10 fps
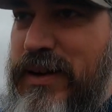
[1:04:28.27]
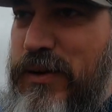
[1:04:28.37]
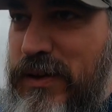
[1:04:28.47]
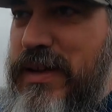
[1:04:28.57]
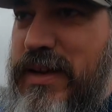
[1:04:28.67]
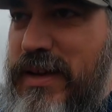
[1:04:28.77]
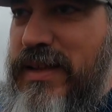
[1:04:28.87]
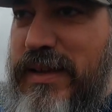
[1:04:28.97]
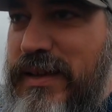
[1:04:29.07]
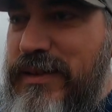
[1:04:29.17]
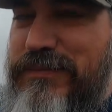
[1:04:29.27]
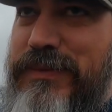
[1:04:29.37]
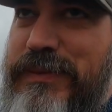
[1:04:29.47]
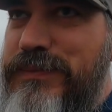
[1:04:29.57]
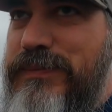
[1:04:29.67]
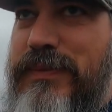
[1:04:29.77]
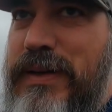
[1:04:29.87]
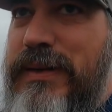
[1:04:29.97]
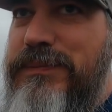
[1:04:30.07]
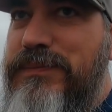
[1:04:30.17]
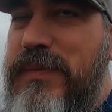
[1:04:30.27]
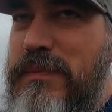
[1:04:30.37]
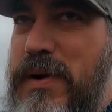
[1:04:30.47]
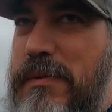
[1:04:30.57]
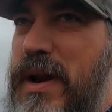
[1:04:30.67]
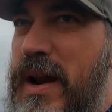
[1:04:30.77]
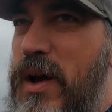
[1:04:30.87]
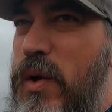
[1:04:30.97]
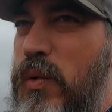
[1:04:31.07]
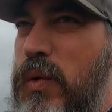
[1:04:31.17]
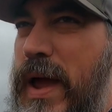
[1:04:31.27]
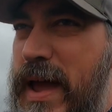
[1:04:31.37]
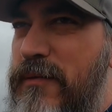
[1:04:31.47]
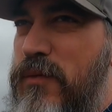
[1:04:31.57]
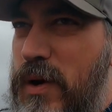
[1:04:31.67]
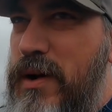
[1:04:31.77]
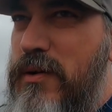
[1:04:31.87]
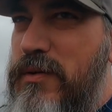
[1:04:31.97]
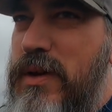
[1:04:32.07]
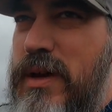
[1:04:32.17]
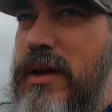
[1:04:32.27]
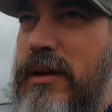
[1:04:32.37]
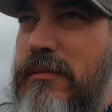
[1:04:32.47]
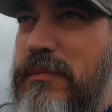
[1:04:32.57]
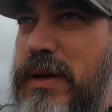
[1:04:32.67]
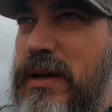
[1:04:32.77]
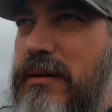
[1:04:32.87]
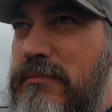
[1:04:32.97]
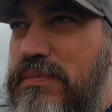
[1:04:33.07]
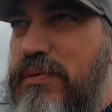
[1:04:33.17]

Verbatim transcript: literally cut like a, probably not a whole half round, but